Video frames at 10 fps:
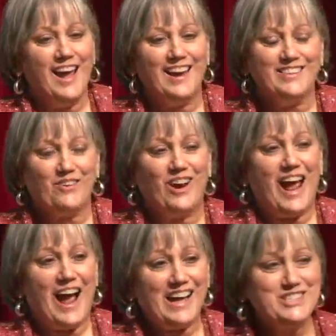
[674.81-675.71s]
And there were
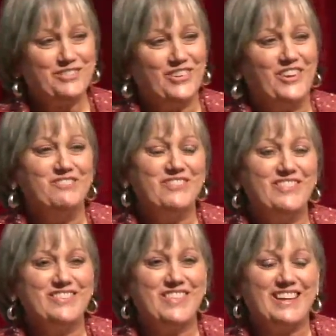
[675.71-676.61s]
ads for them,
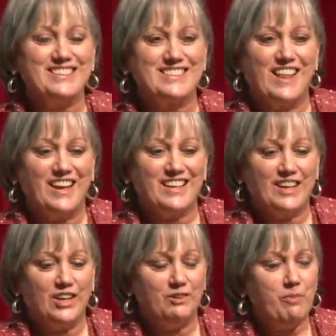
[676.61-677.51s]
things like,
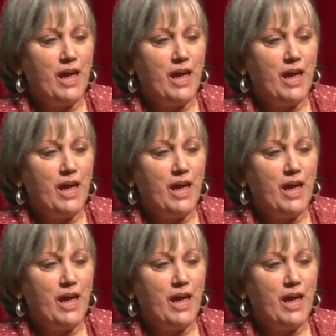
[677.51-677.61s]
um,